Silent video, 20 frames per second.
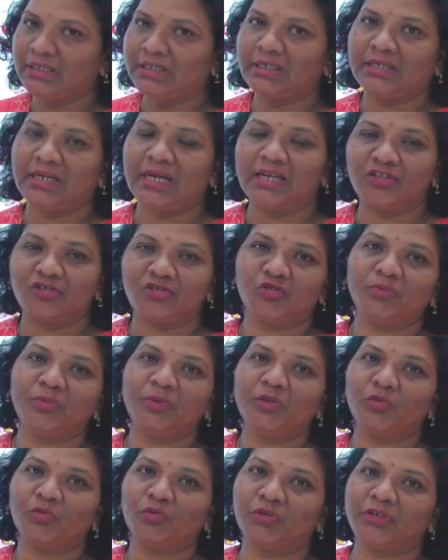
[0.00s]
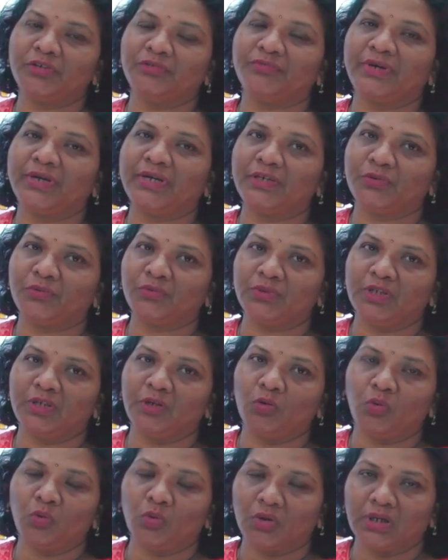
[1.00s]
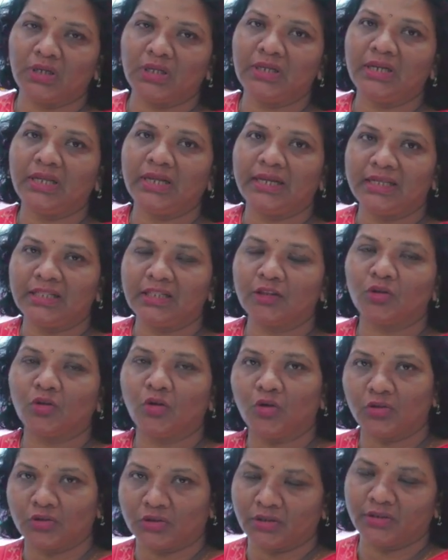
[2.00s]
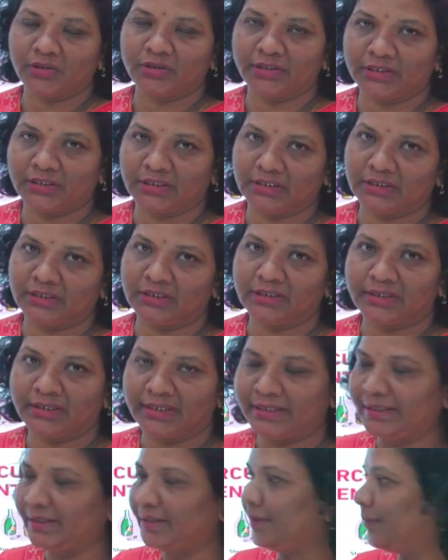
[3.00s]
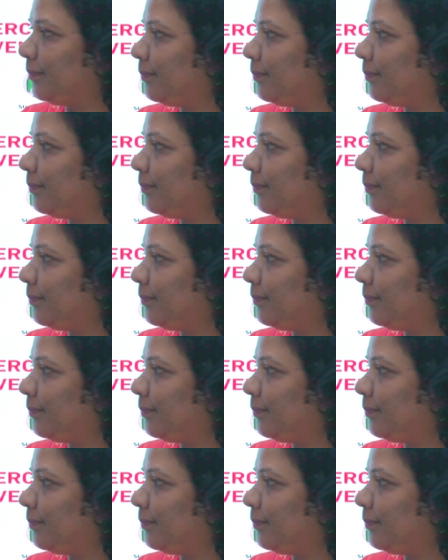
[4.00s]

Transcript: It has to be notified to the local health authority, right?